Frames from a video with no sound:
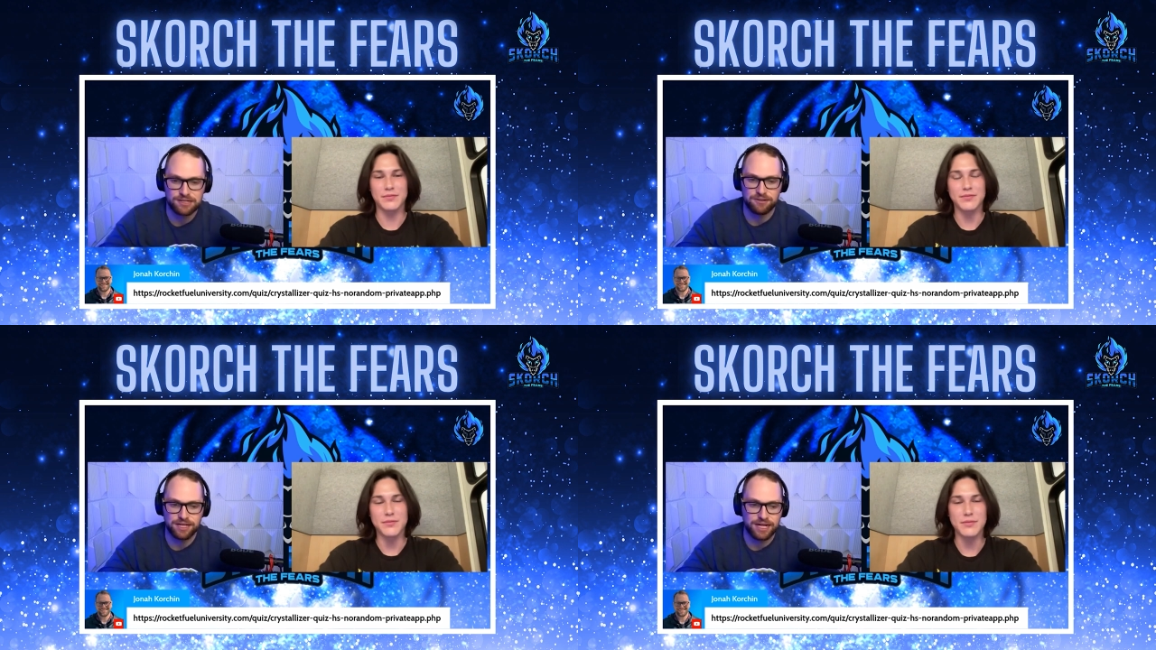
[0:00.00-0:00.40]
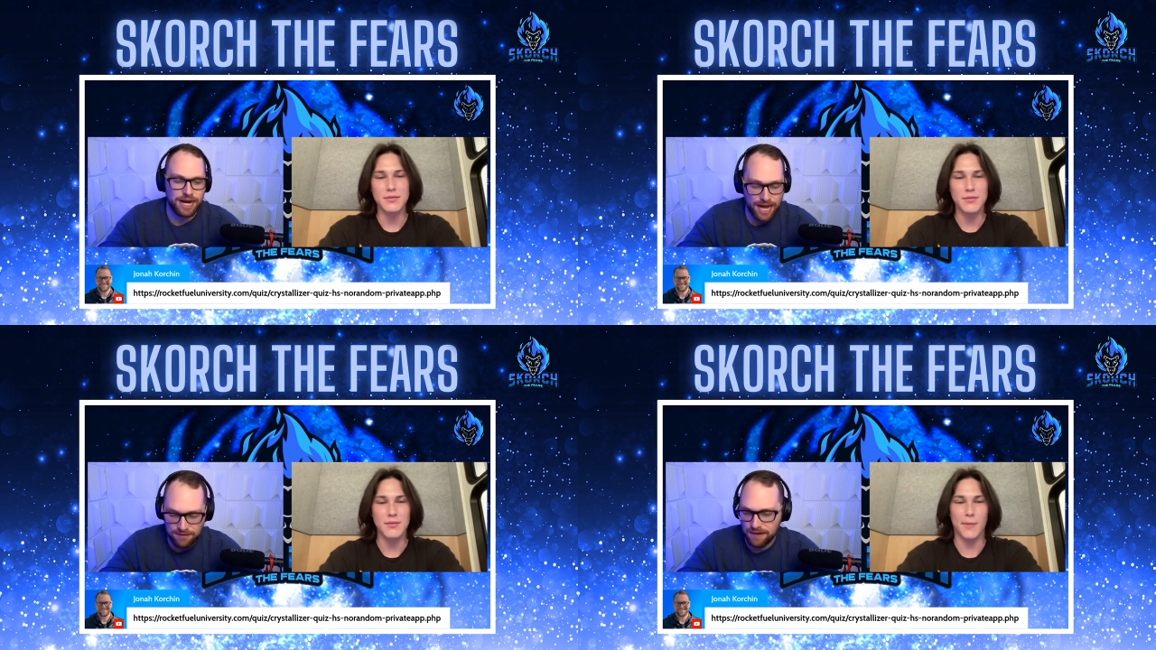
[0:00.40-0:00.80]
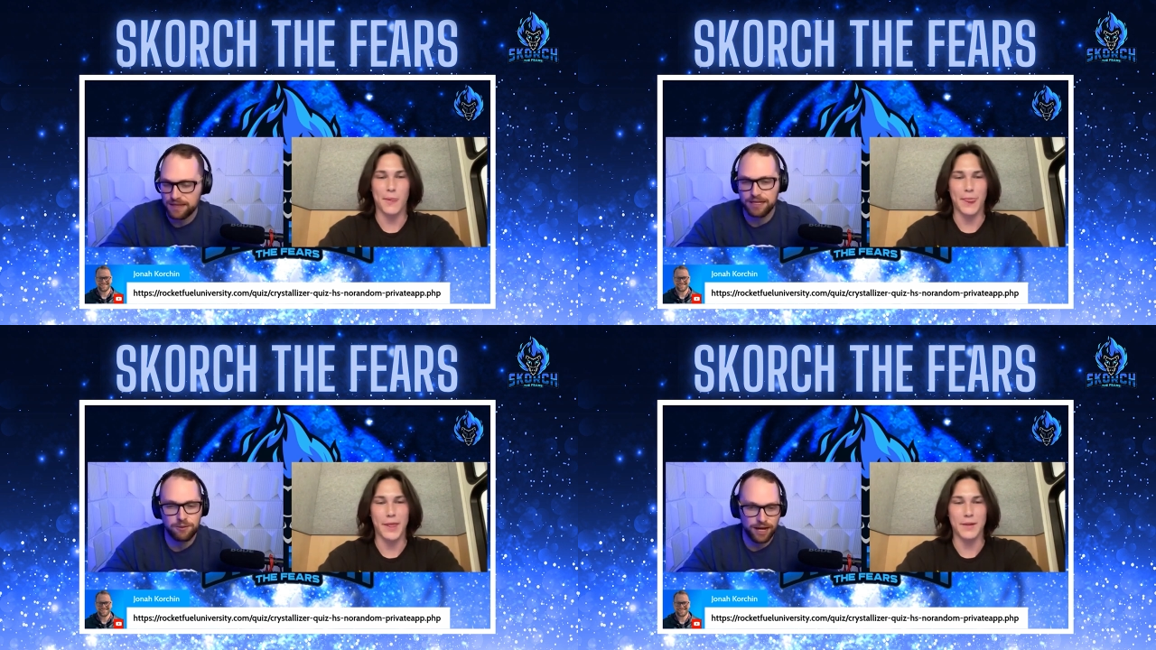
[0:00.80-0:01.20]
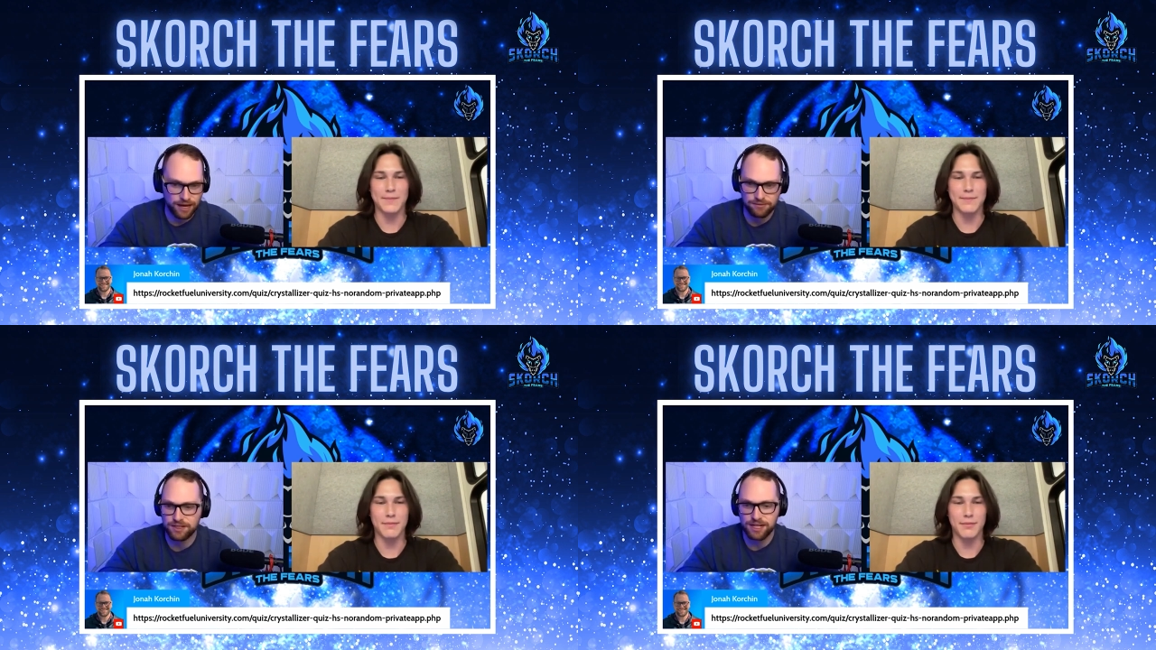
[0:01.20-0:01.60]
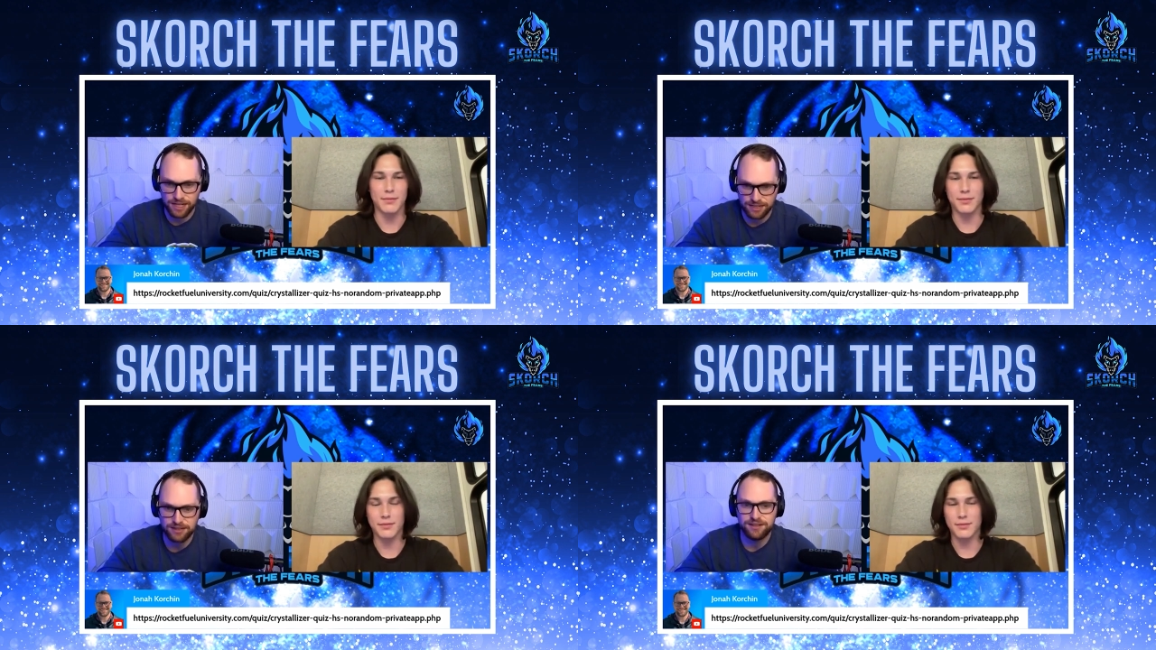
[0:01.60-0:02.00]
Speaker 1: related, everything you would ever
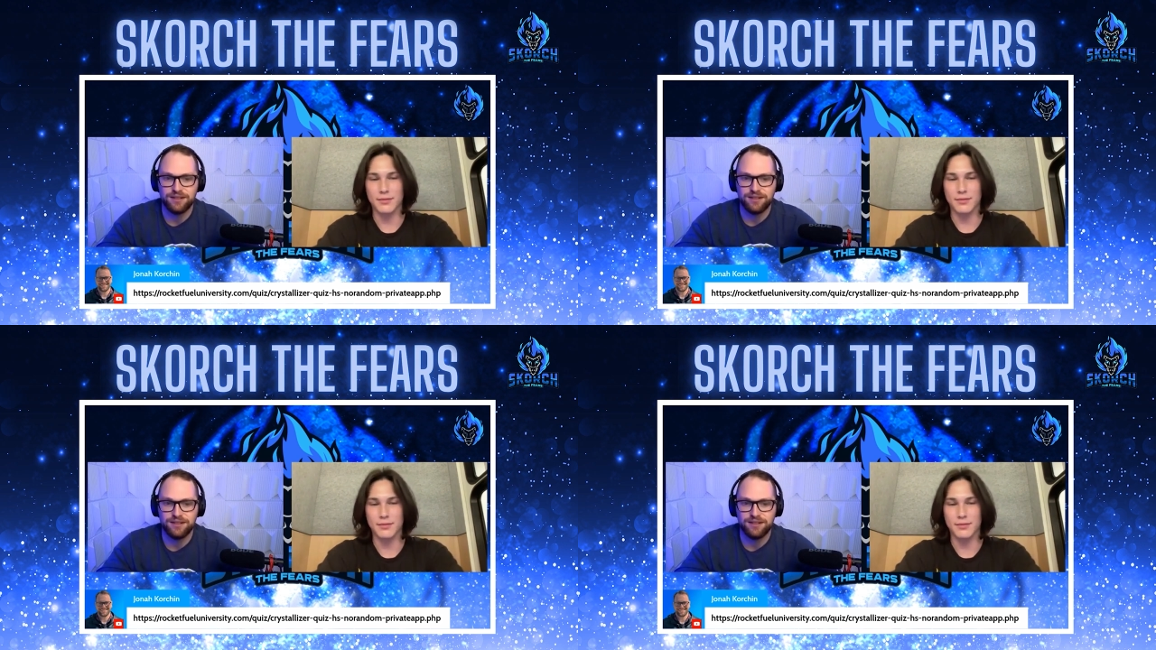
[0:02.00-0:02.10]
need.